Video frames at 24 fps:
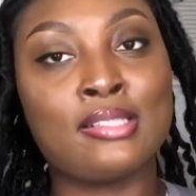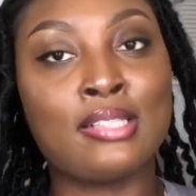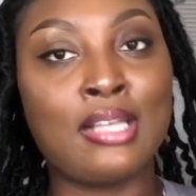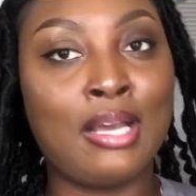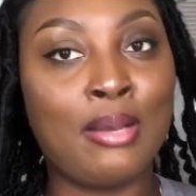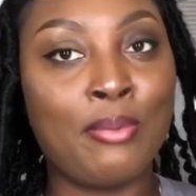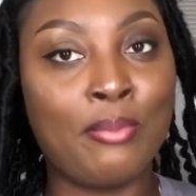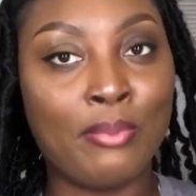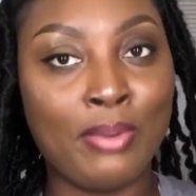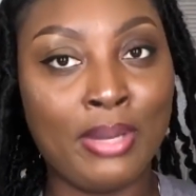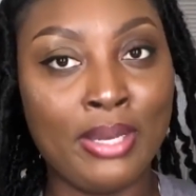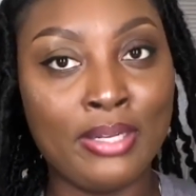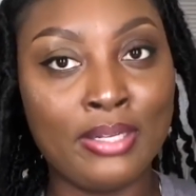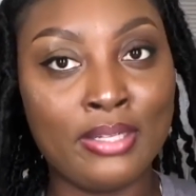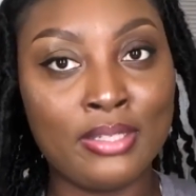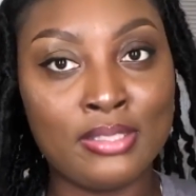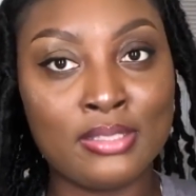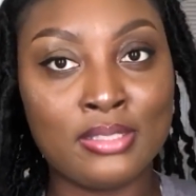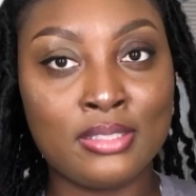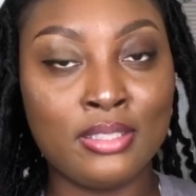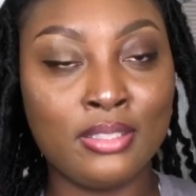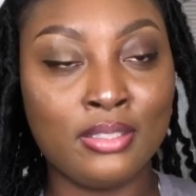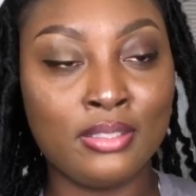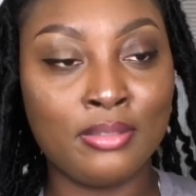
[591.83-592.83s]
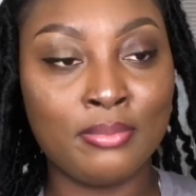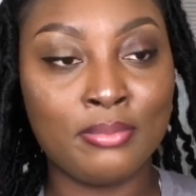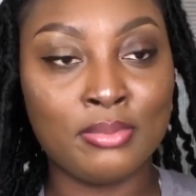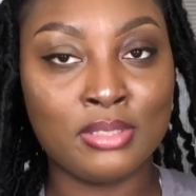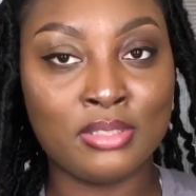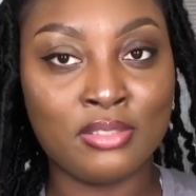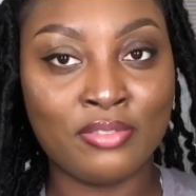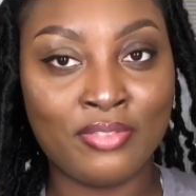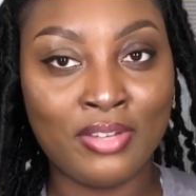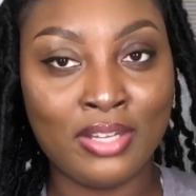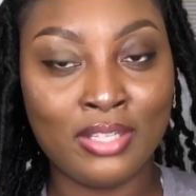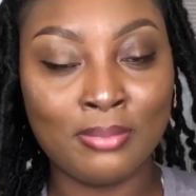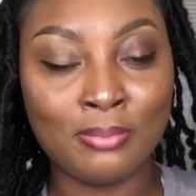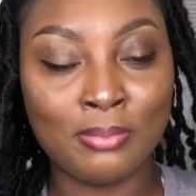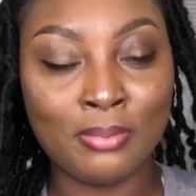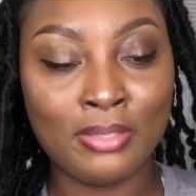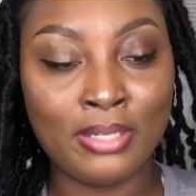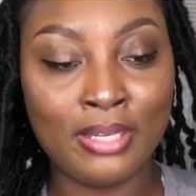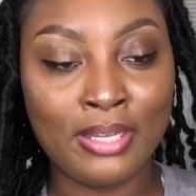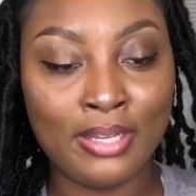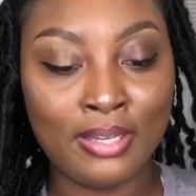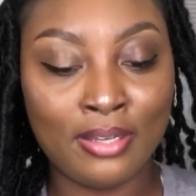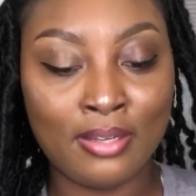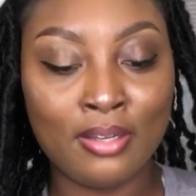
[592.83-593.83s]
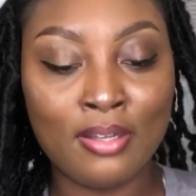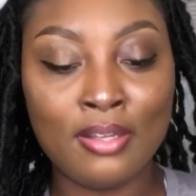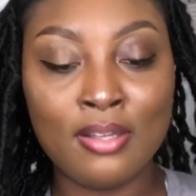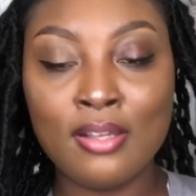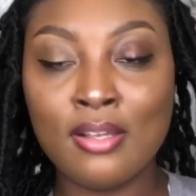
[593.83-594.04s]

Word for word: So I waited until it was available at